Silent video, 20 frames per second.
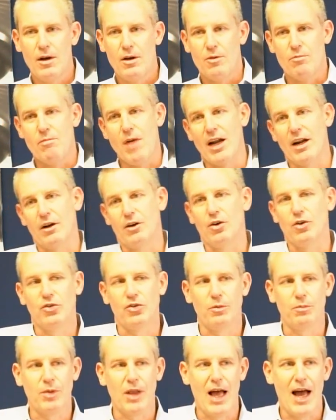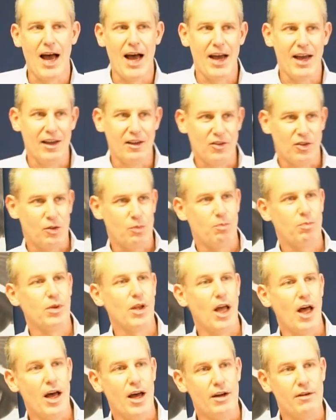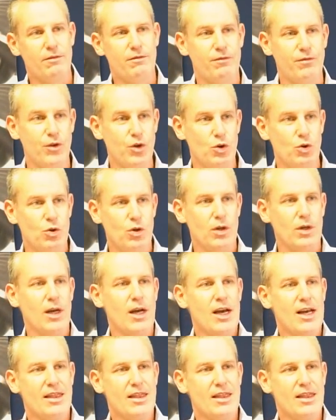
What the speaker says: medical supplies, blood, food,